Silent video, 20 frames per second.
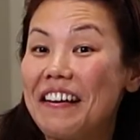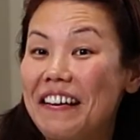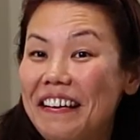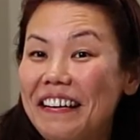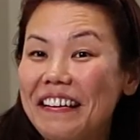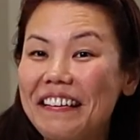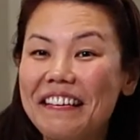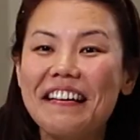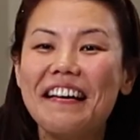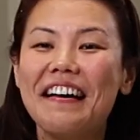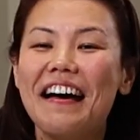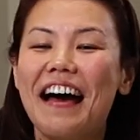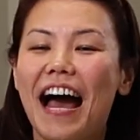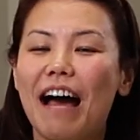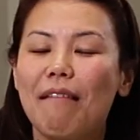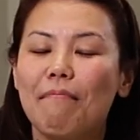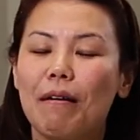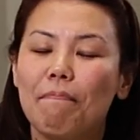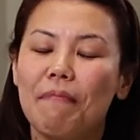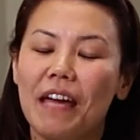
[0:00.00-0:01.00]

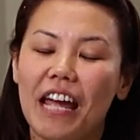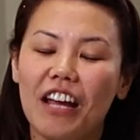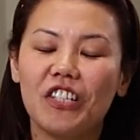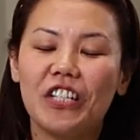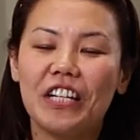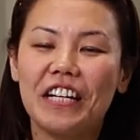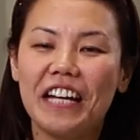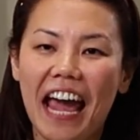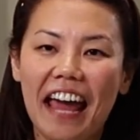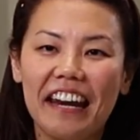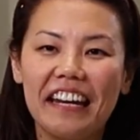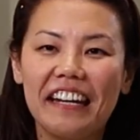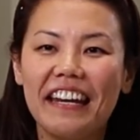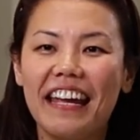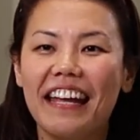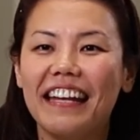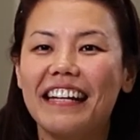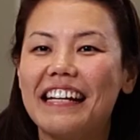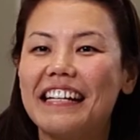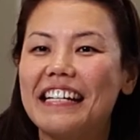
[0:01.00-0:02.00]
I'm a PhD
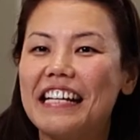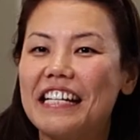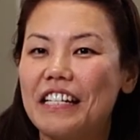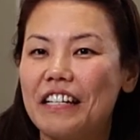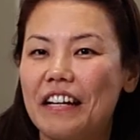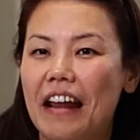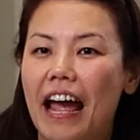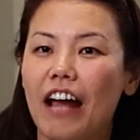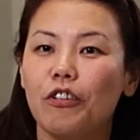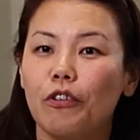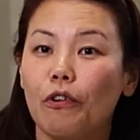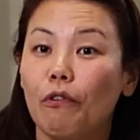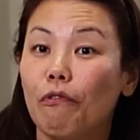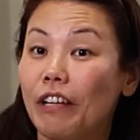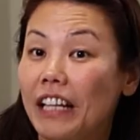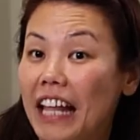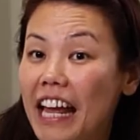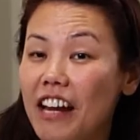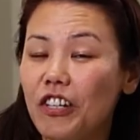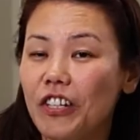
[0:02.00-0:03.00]
candidate in international
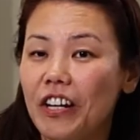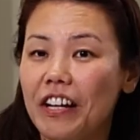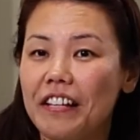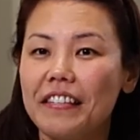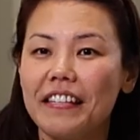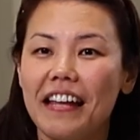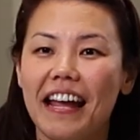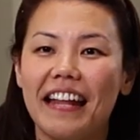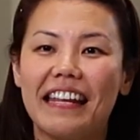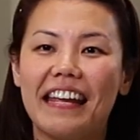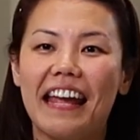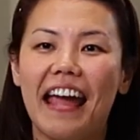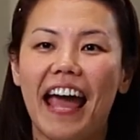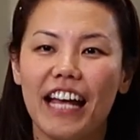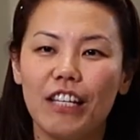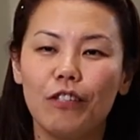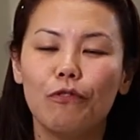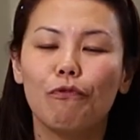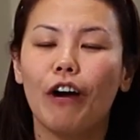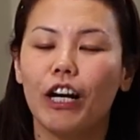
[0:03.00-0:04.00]
relations at the
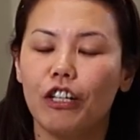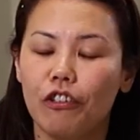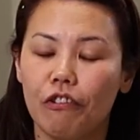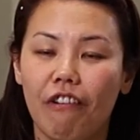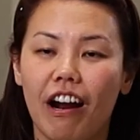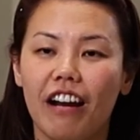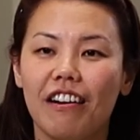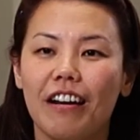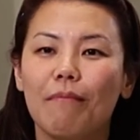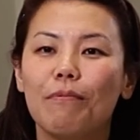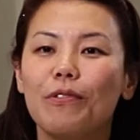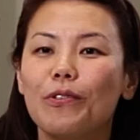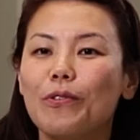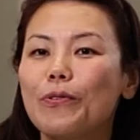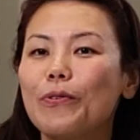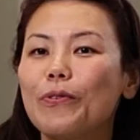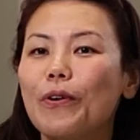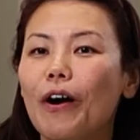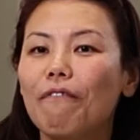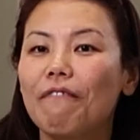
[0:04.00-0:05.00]
S. Rajaratnam
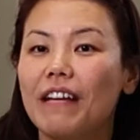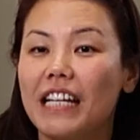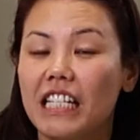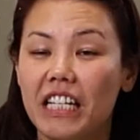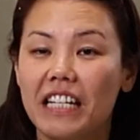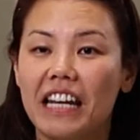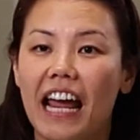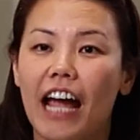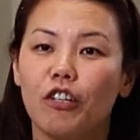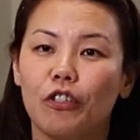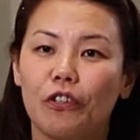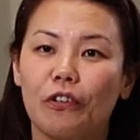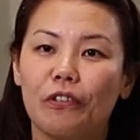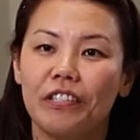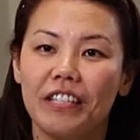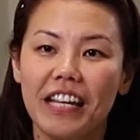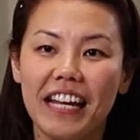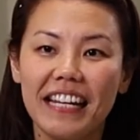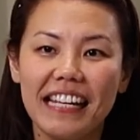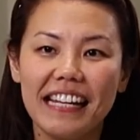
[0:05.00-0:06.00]
School of International
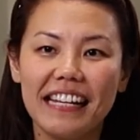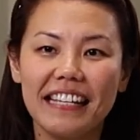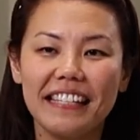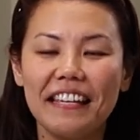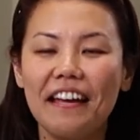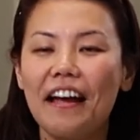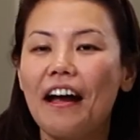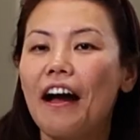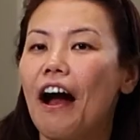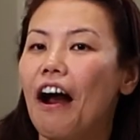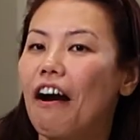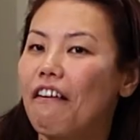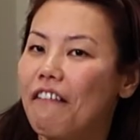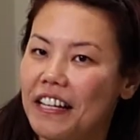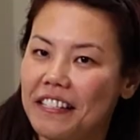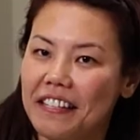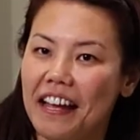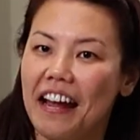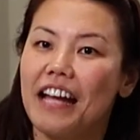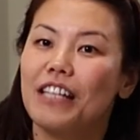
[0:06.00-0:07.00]
Studies,
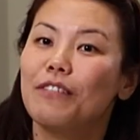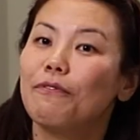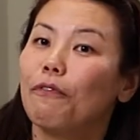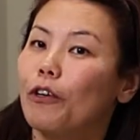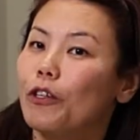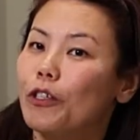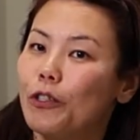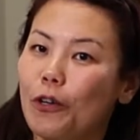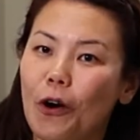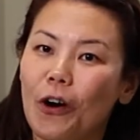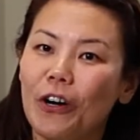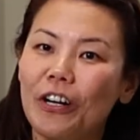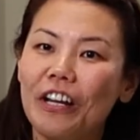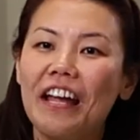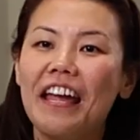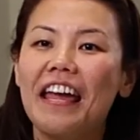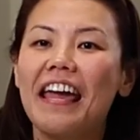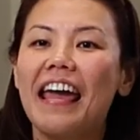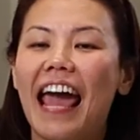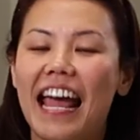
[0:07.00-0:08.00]
RSIS for short,
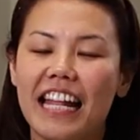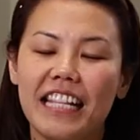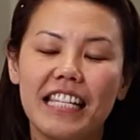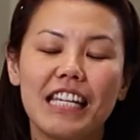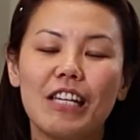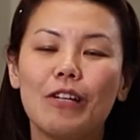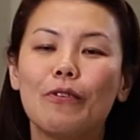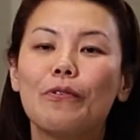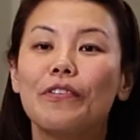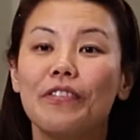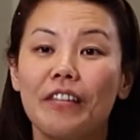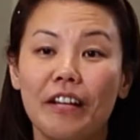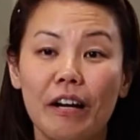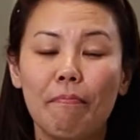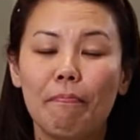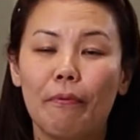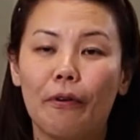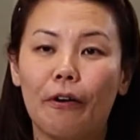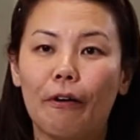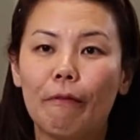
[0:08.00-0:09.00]
NTU
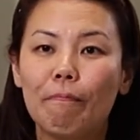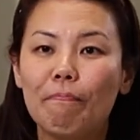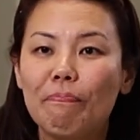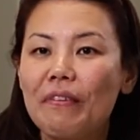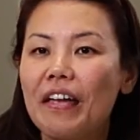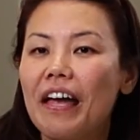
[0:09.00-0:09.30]
Singapore.